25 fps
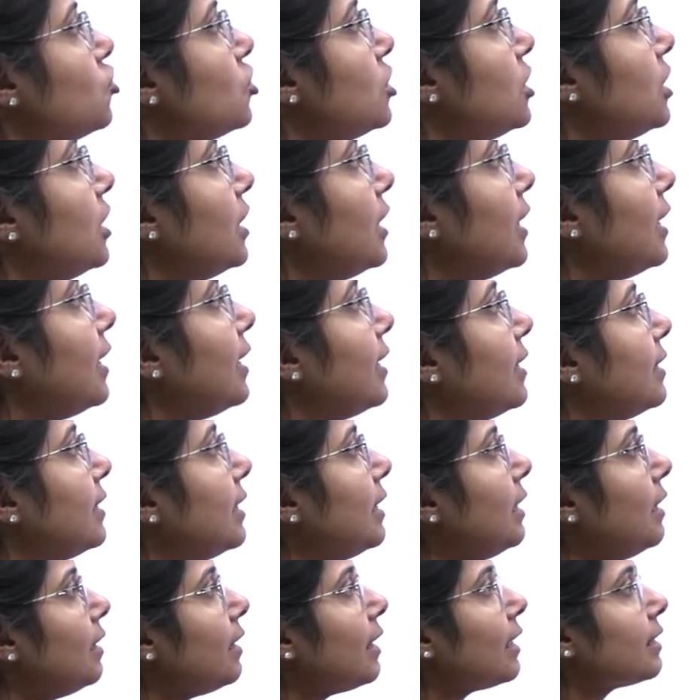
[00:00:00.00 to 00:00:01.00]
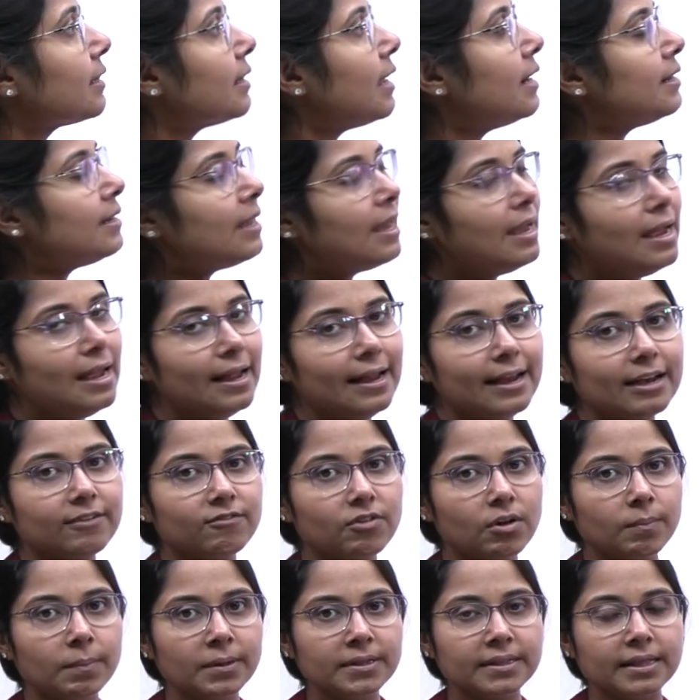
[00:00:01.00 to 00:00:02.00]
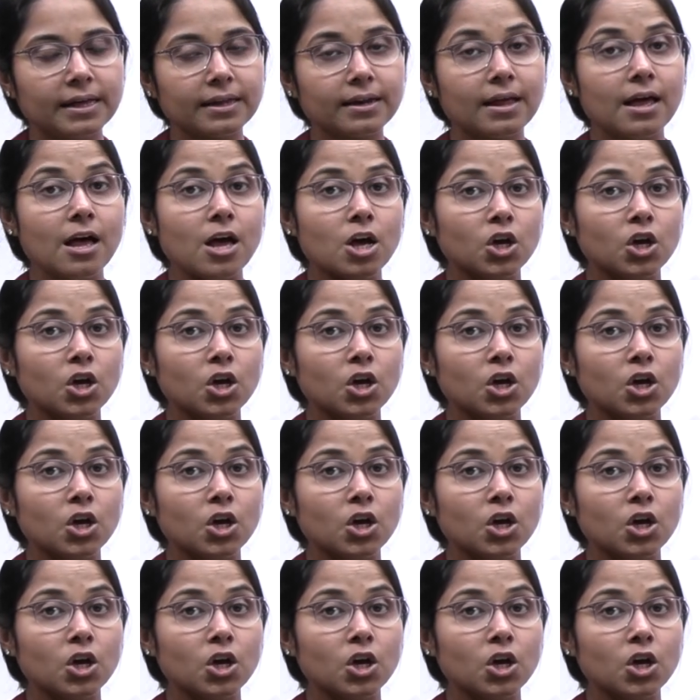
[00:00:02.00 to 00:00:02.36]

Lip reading: G, A, T, like that it will be there.